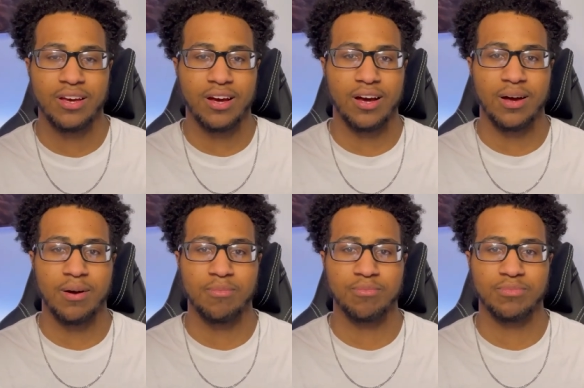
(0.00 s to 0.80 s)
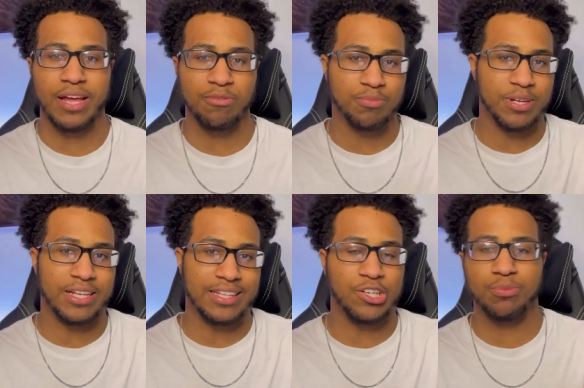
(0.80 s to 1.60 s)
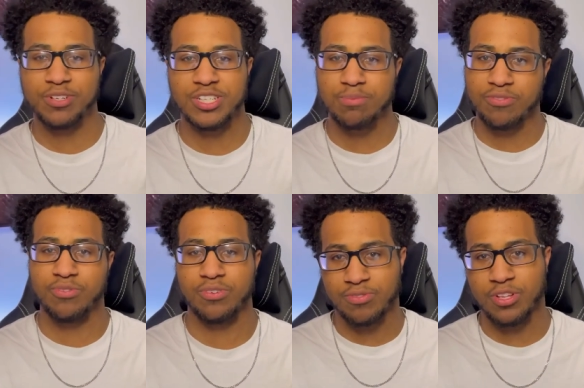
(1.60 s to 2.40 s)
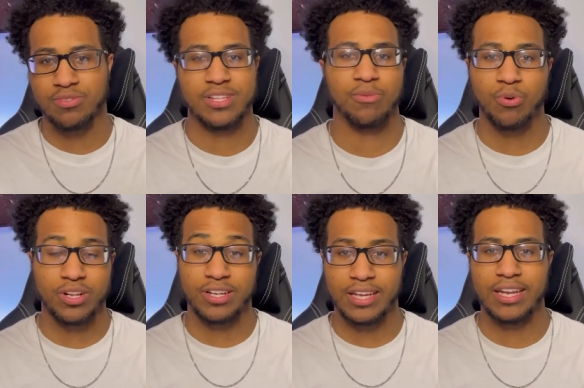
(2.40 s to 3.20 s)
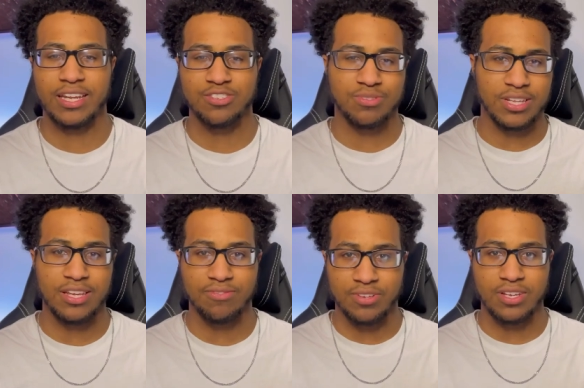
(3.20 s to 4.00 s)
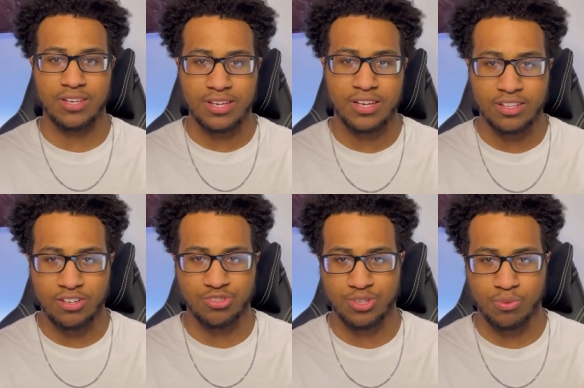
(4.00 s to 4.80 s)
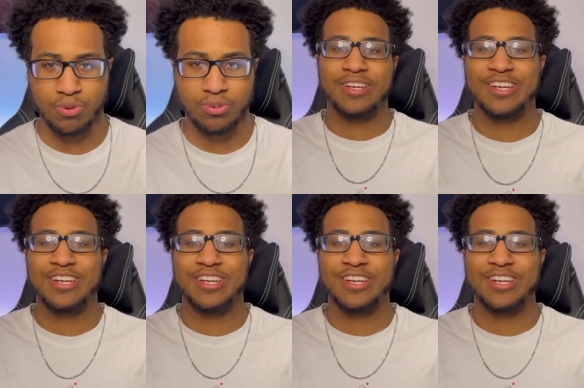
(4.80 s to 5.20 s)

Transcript: Um, that would be a little bit cheaper for, for those that wanted to get into the EV luxury world.